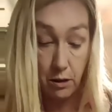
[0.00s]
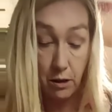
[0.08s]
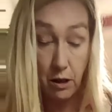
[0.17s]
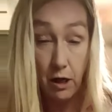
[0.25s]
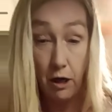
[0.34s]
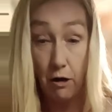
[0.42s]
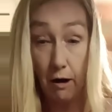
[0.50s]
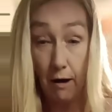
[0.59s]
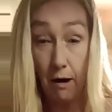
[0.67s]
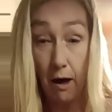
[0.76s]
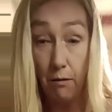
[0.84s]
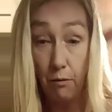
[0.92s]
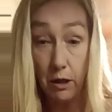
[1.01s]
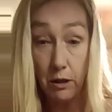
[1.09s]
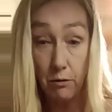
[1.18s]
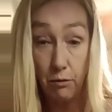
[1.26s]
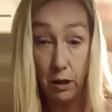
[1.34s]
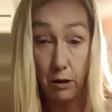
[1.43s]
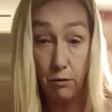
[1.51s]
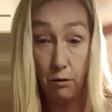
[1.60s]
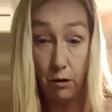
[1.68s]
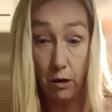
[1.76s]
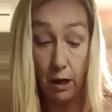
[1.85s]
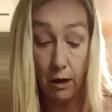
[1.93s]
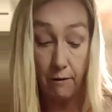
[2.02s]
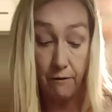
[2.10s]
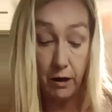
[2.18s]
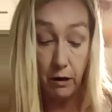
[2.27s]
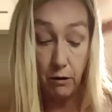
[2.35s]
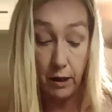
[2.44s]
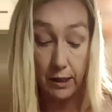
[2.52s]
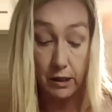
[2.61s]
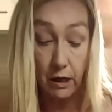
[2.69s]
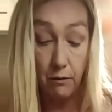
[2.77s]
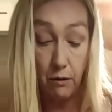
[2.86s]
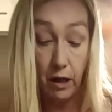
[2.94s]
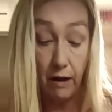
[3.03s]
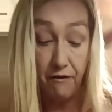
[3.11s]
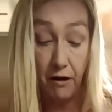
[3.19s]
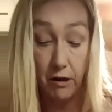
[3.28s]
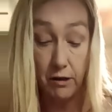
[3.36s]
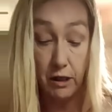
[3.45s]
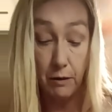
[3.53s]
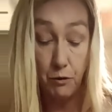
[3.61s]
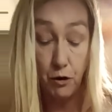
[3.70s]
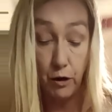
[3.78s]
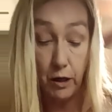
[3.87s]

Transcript: You know, I watched a really cool video last night while I fell asleep to it.